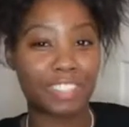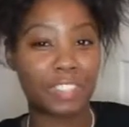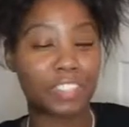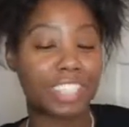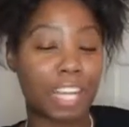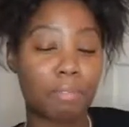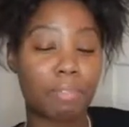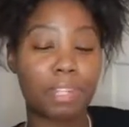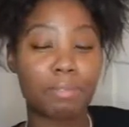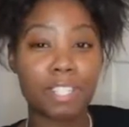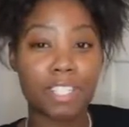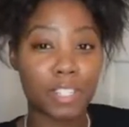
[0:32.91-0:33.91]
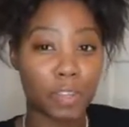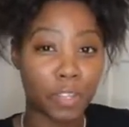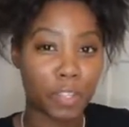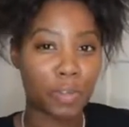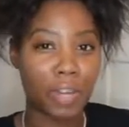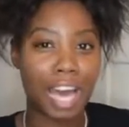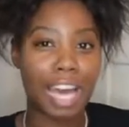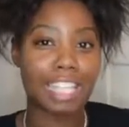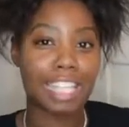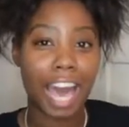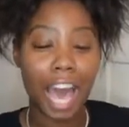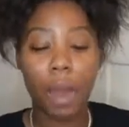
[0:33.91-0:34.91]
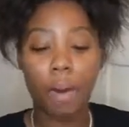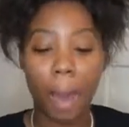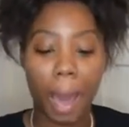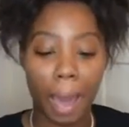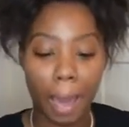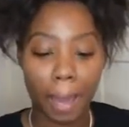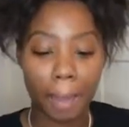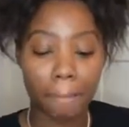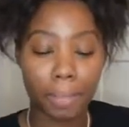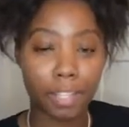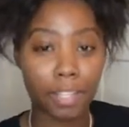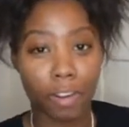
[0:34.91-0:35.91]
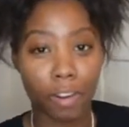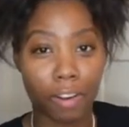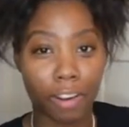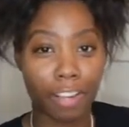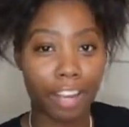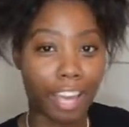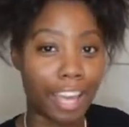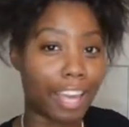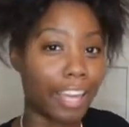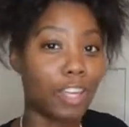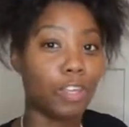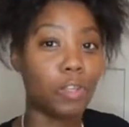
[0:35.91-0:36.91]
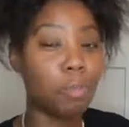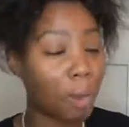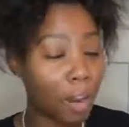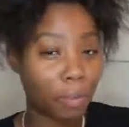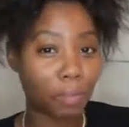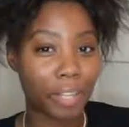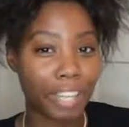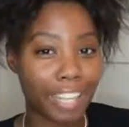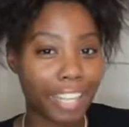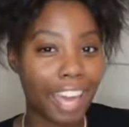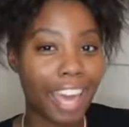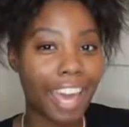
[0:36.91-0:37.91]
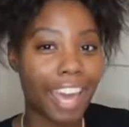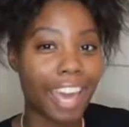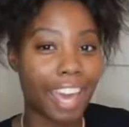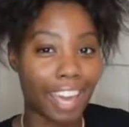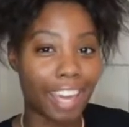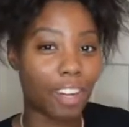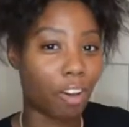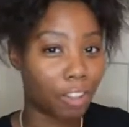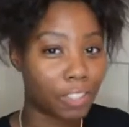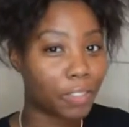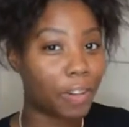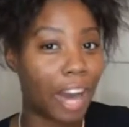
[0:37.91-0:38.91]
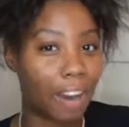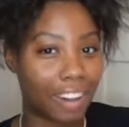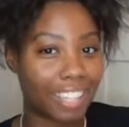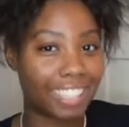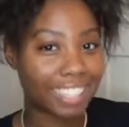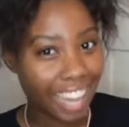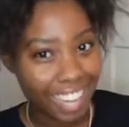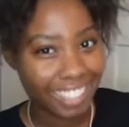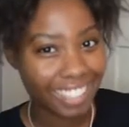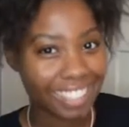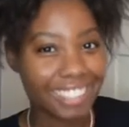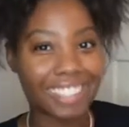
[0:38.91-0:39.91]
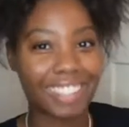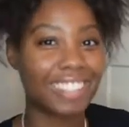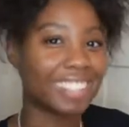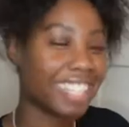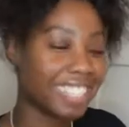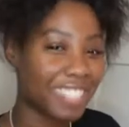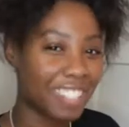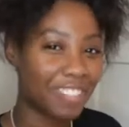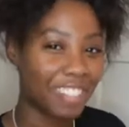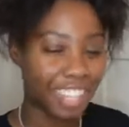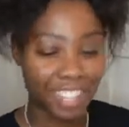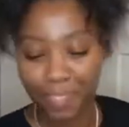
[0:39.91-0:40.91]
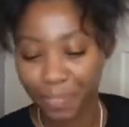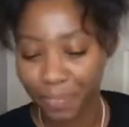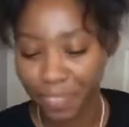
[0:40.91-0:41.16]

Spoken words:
So today I'm going to be showing you guys how I put on a U-part wig and also how I style it. So let's get into the video.